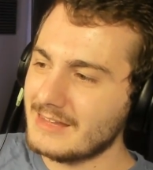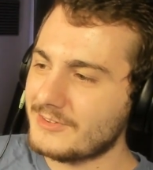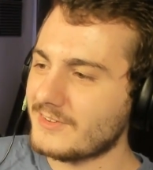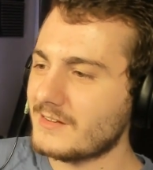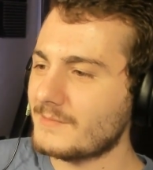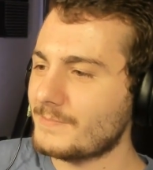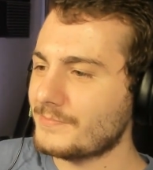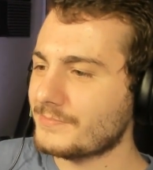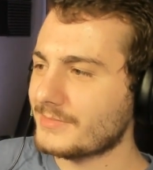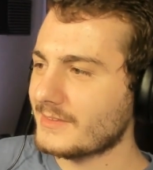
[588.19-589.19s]

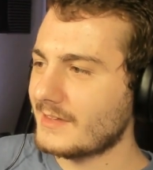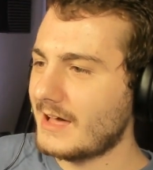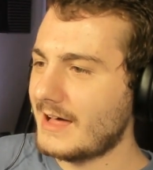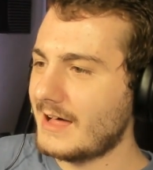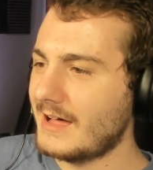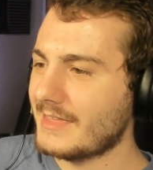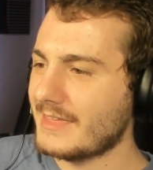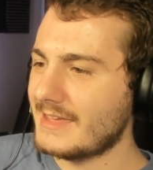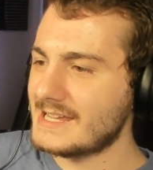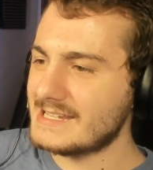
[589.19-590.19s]
Listen,
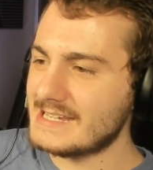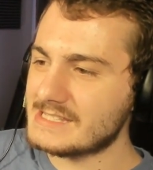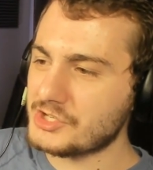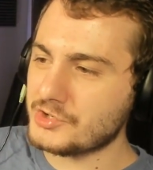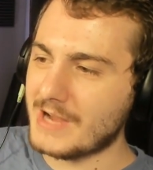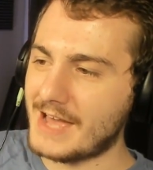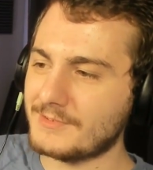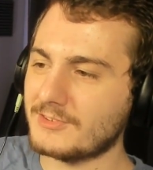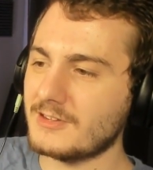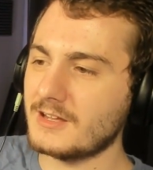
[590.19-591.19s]
it's a
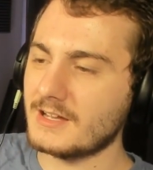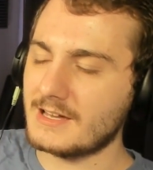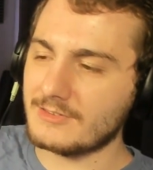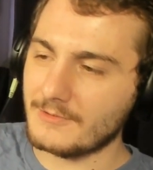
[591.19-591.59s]
travesty.